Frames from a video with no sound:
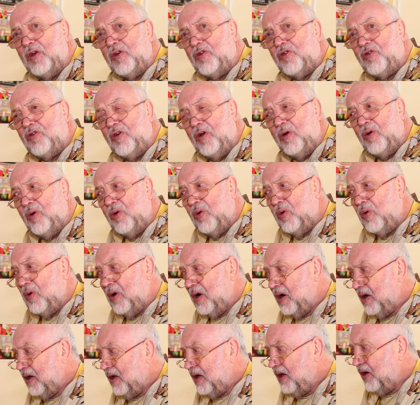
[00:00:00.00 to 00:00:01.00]

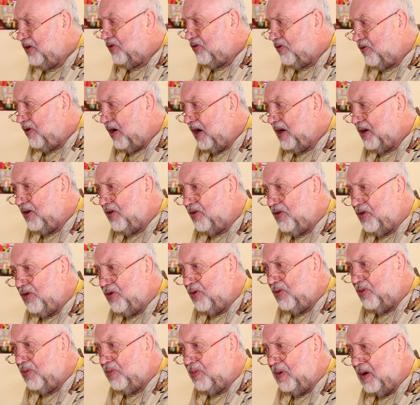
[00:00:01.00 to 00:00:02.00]
So it's great
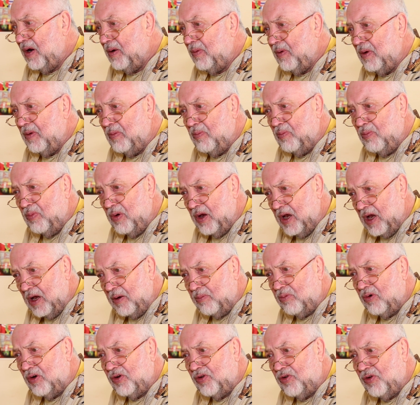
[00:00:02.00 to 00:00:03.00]
to be
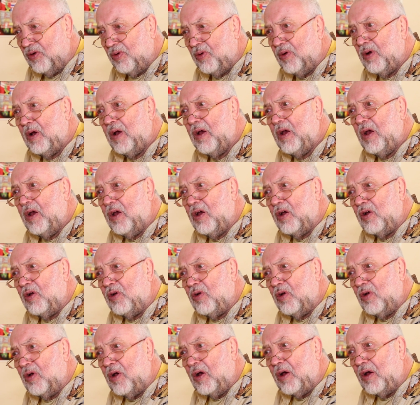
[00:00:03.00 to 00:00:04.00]
able to
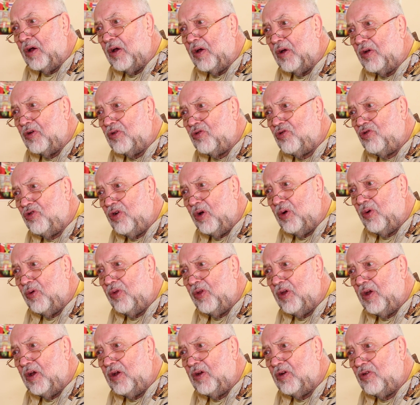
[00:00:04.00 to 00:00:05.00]
show
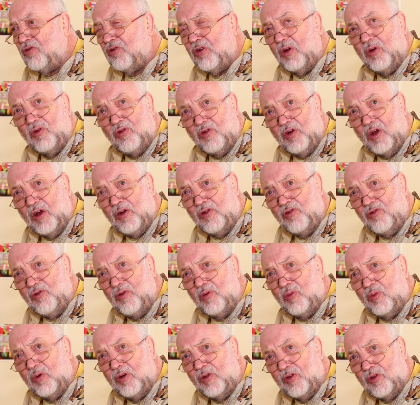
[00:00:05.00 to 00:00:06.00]
the
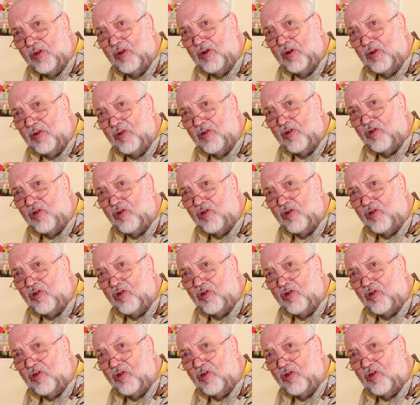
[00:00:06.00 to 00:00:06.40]
association with the